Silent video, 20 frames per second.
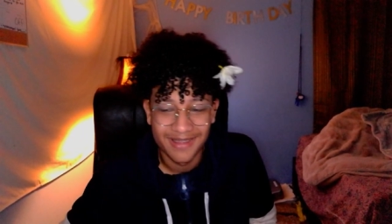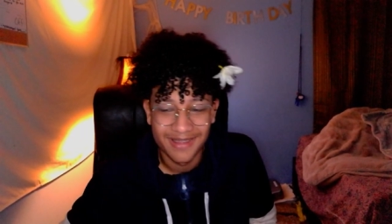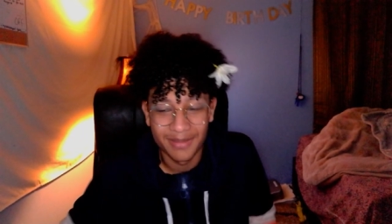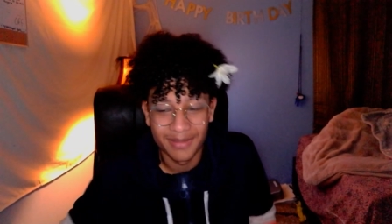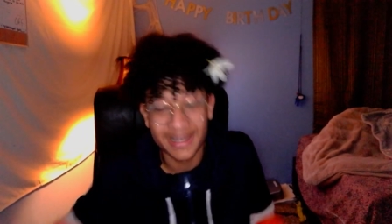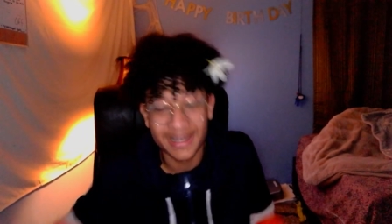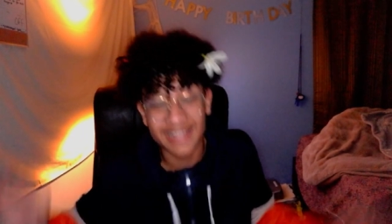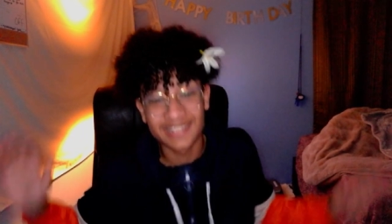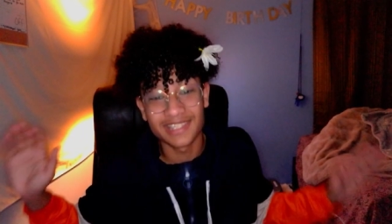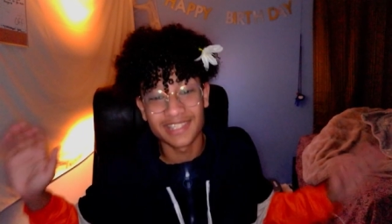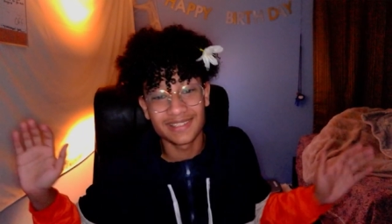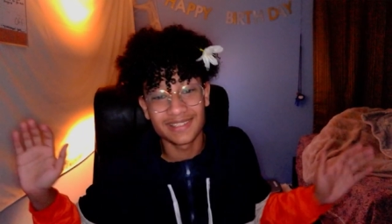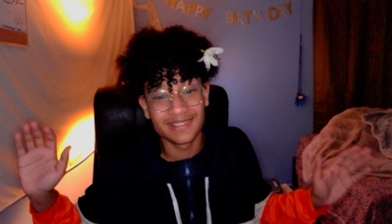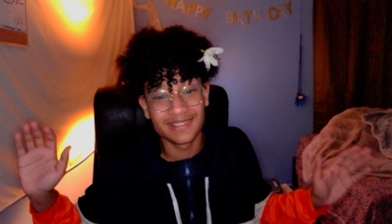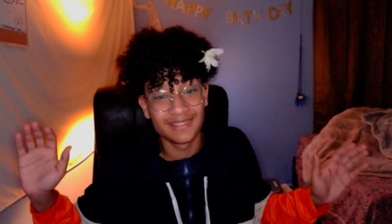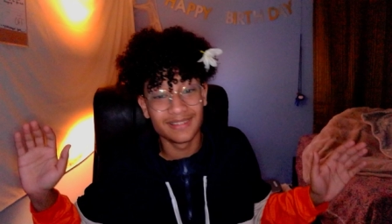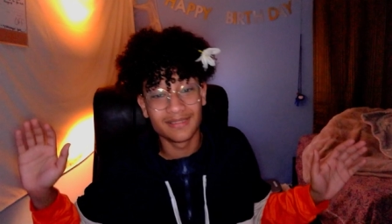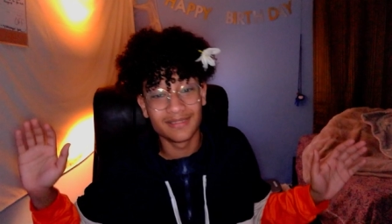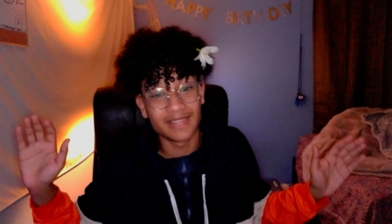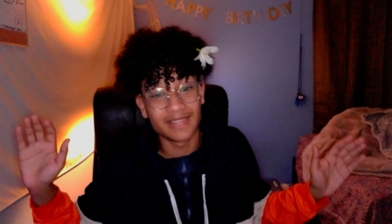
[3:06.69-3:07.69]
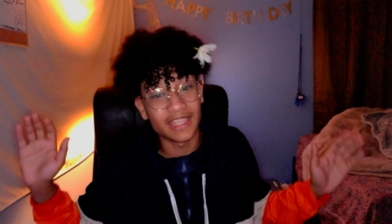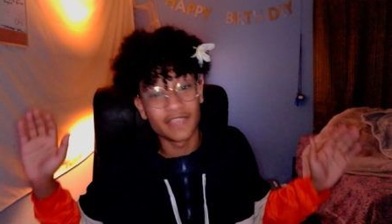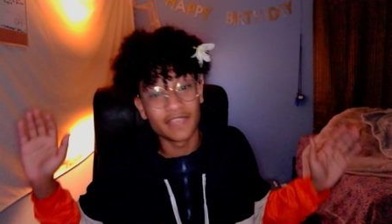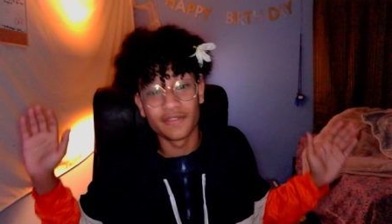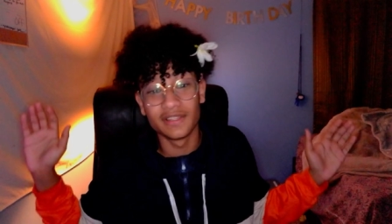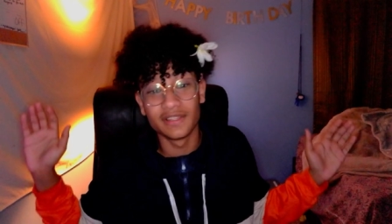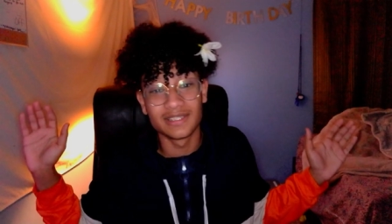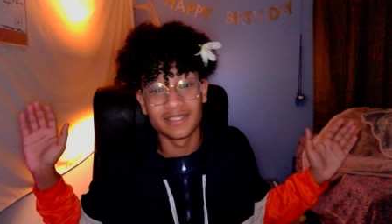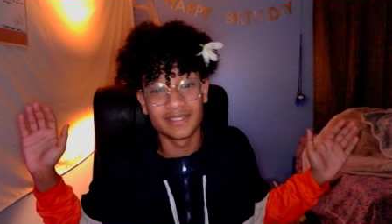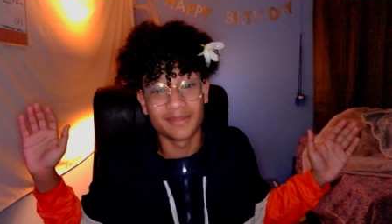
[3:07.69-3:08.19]
But that's just, thank you for
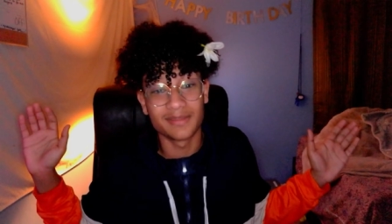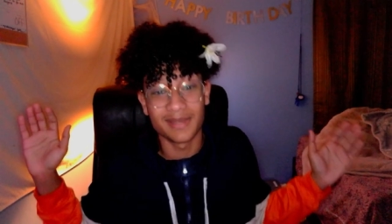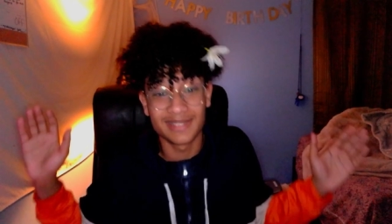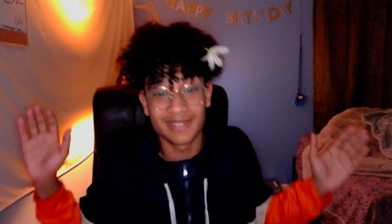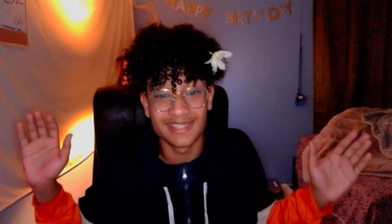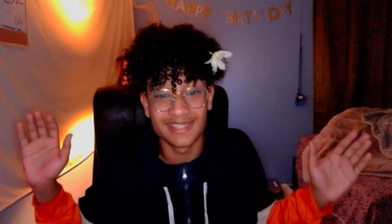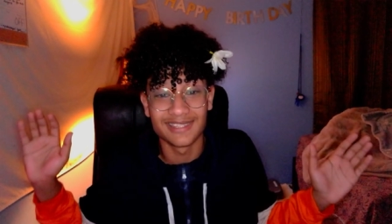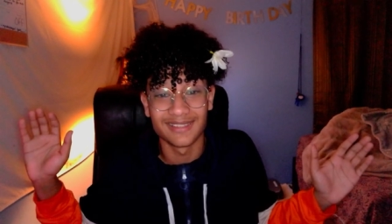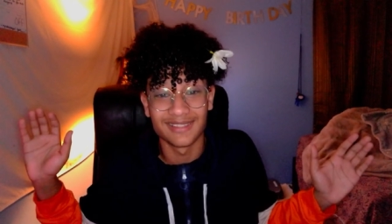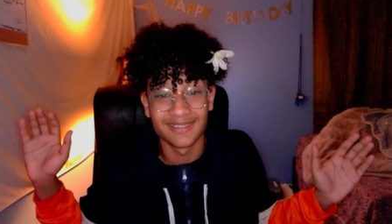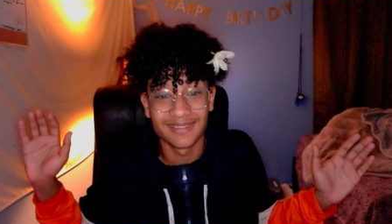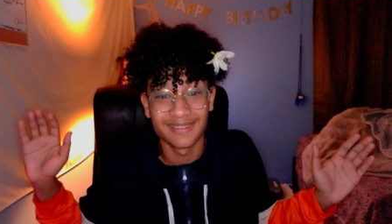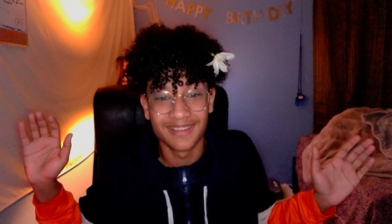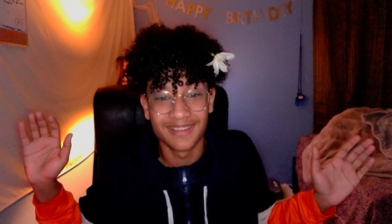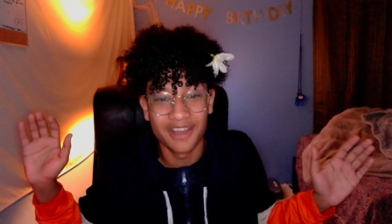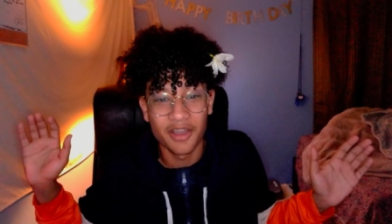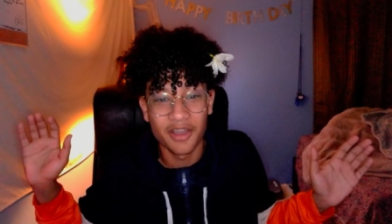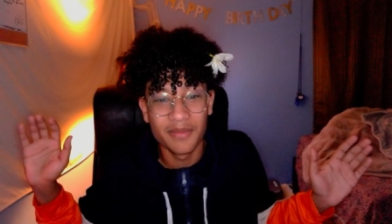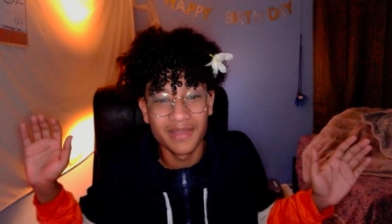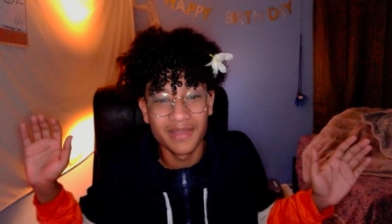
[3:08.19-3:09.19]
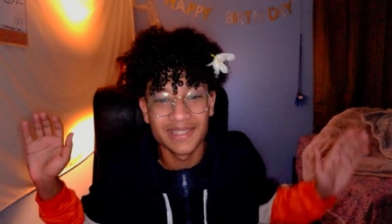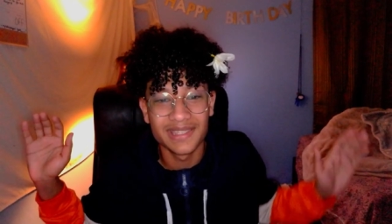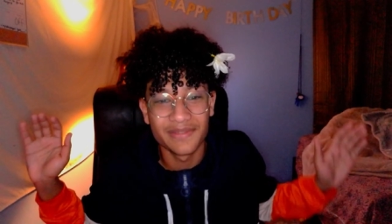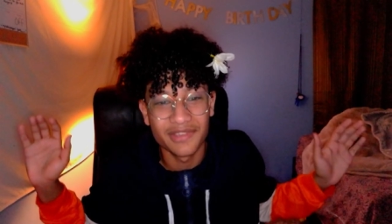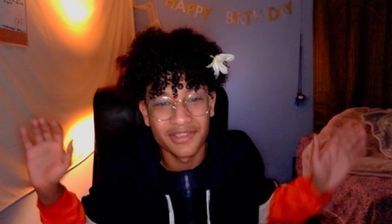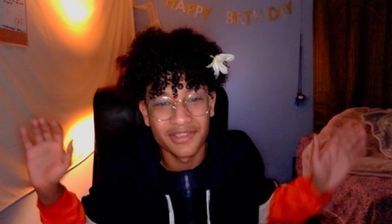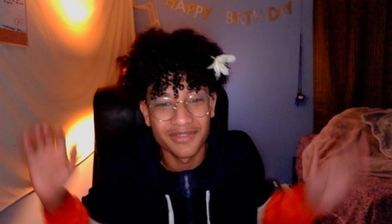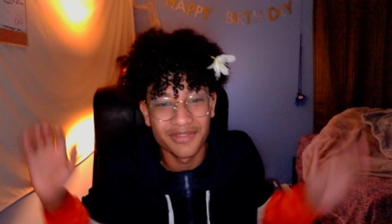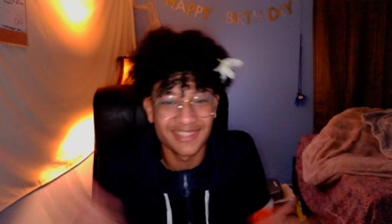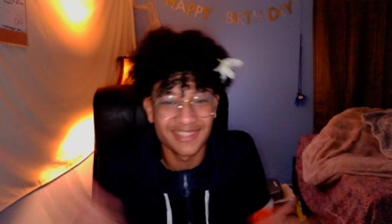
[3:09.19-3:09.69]
listening to my TED Talk. I hope you guys have a
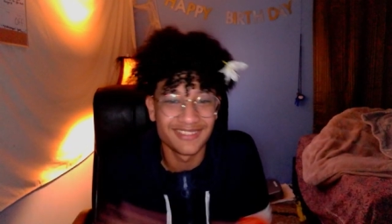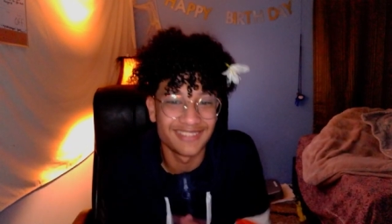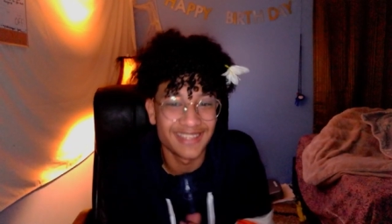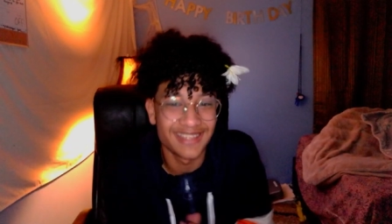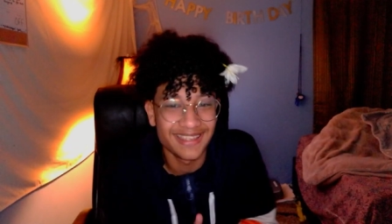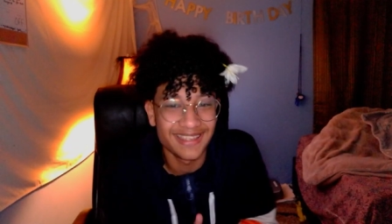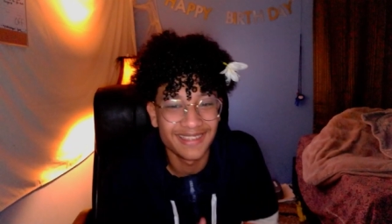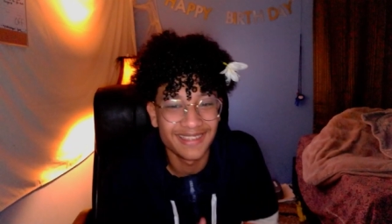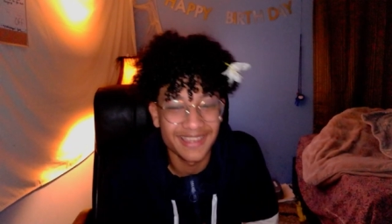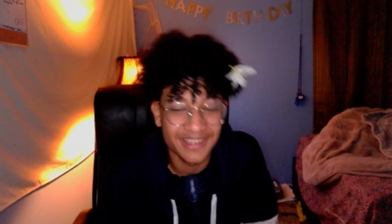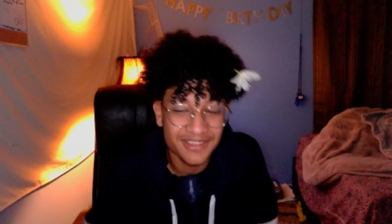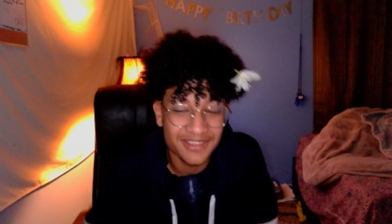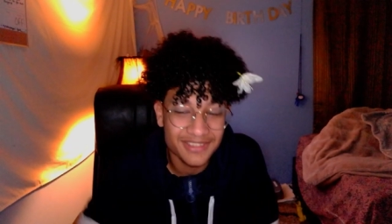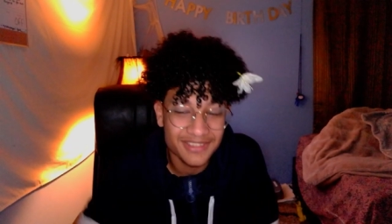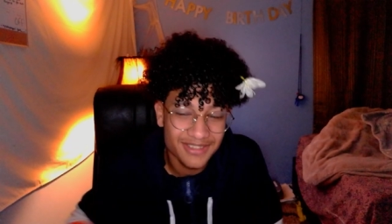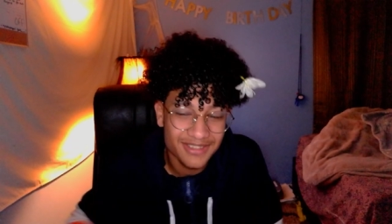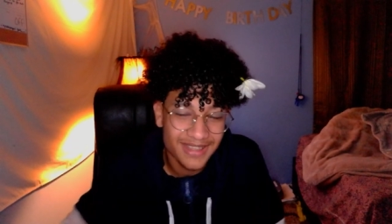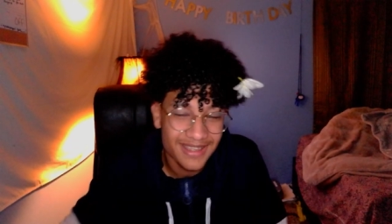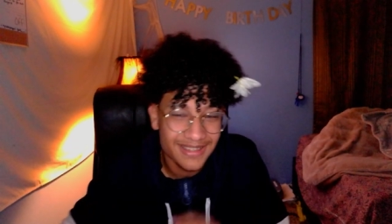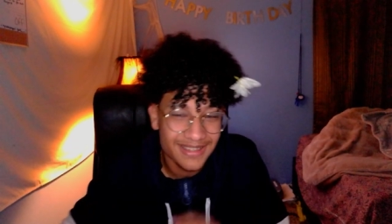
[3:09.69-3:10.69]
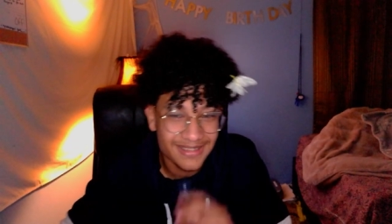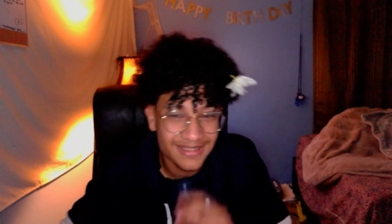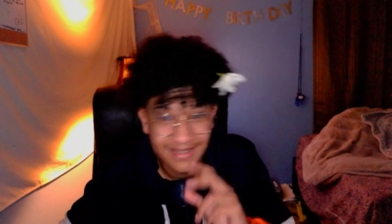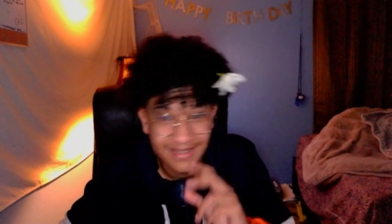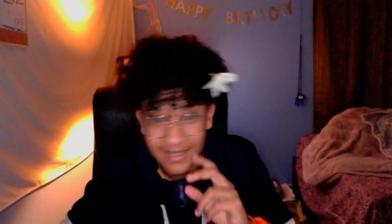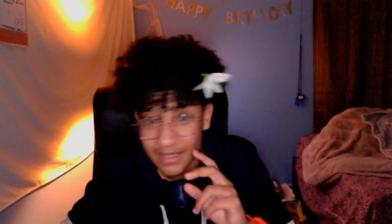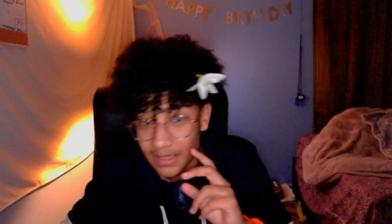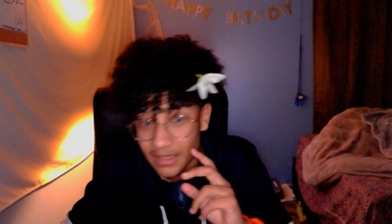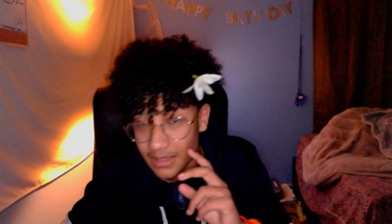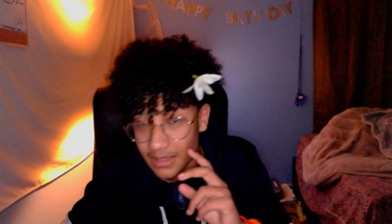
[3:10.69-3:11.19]
good rest of your day, and I'll see you guys
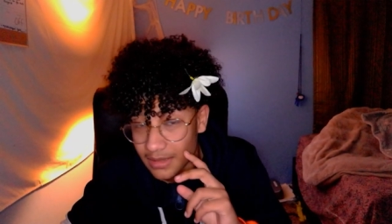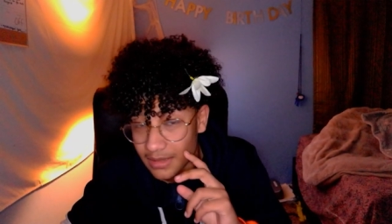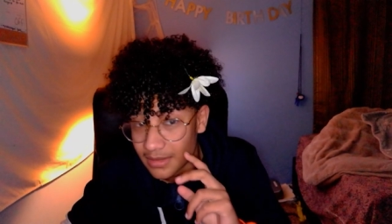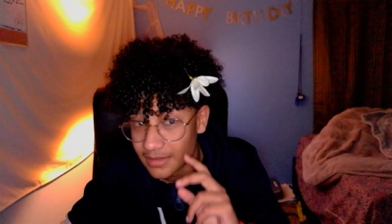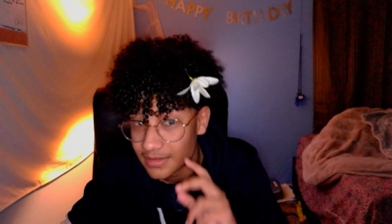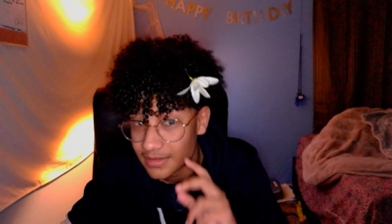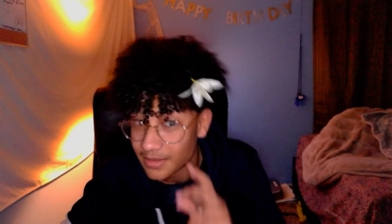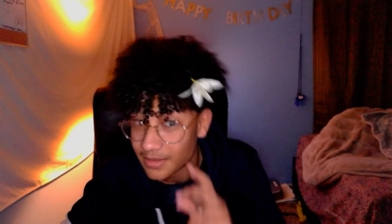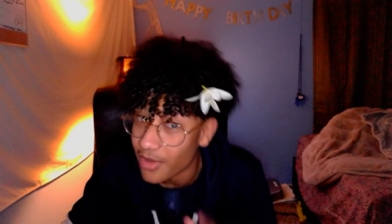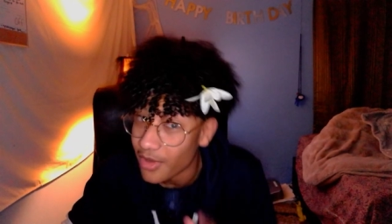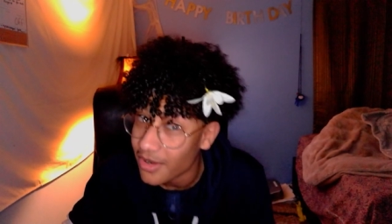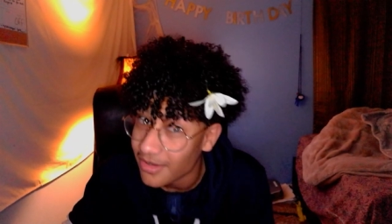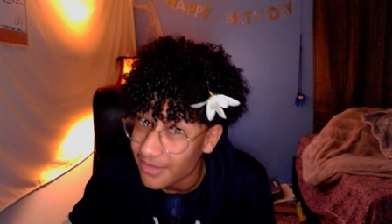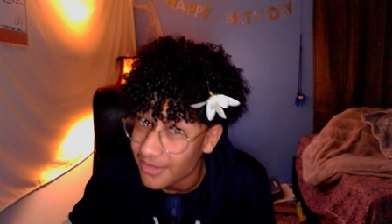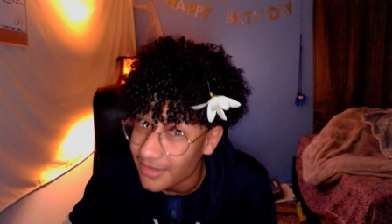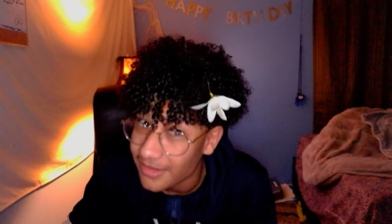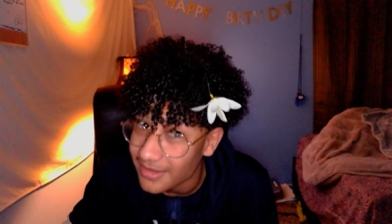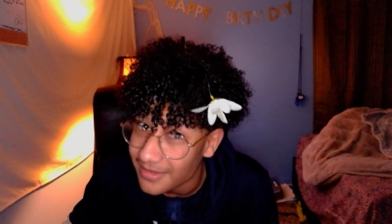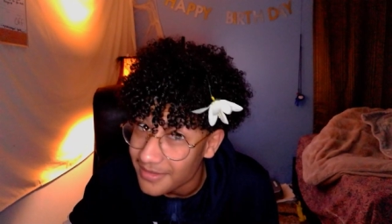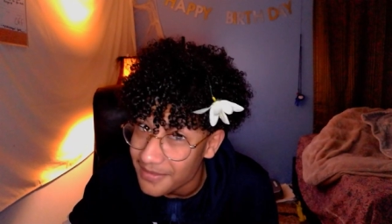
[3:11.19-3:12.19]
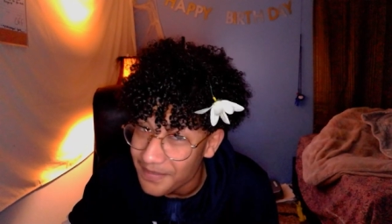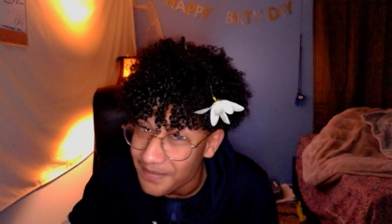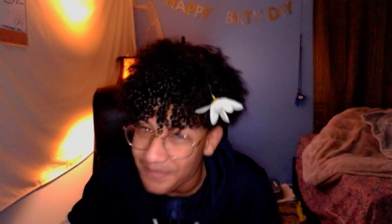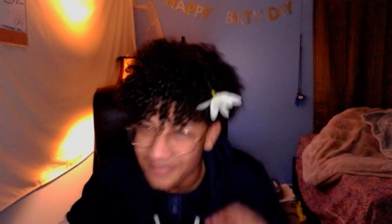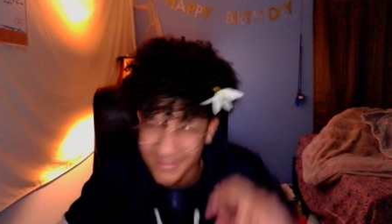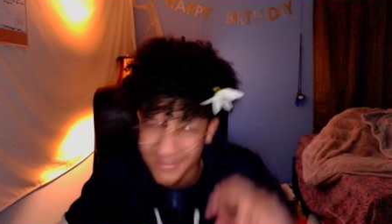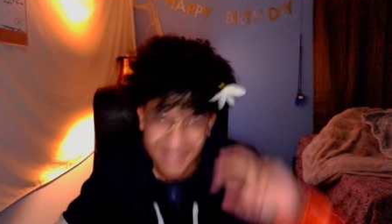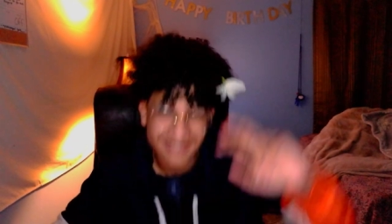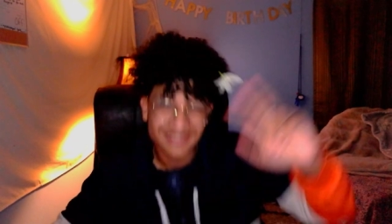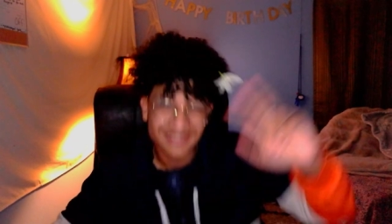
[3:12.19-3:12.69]
tomorrow.
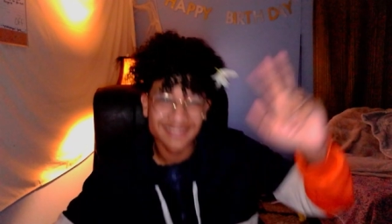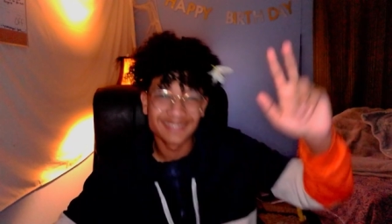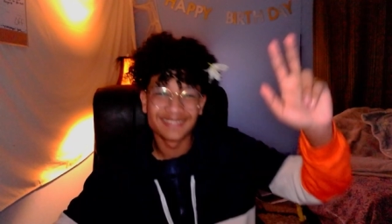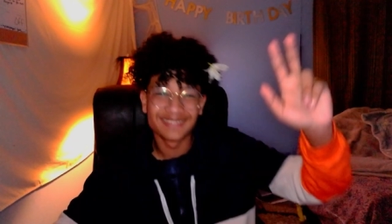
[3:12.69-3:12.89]
Peace.